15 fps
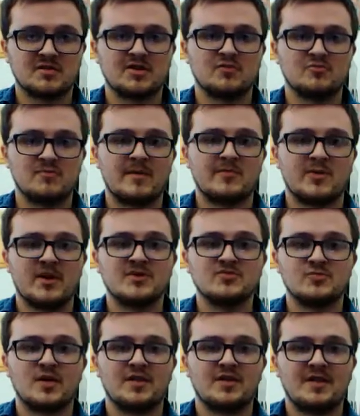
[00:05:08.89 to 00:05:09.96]
They'll memorize
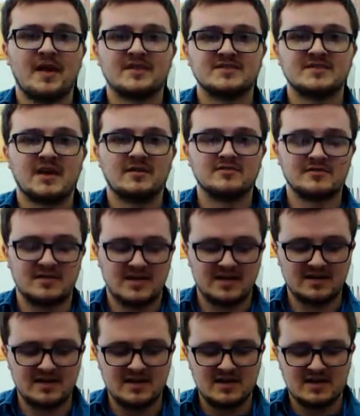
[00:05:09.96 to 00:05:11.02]
what that sounds
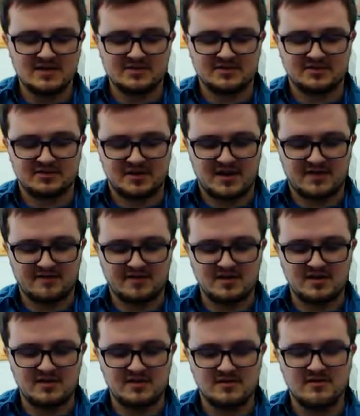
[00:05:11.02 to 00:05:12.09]
like, so they'll have
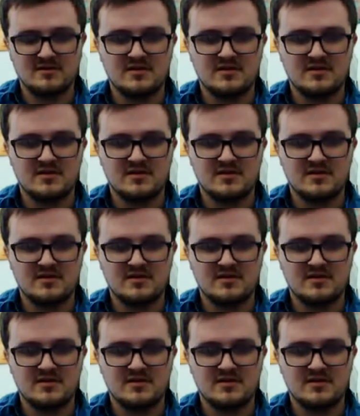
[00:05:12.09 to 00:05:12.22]
the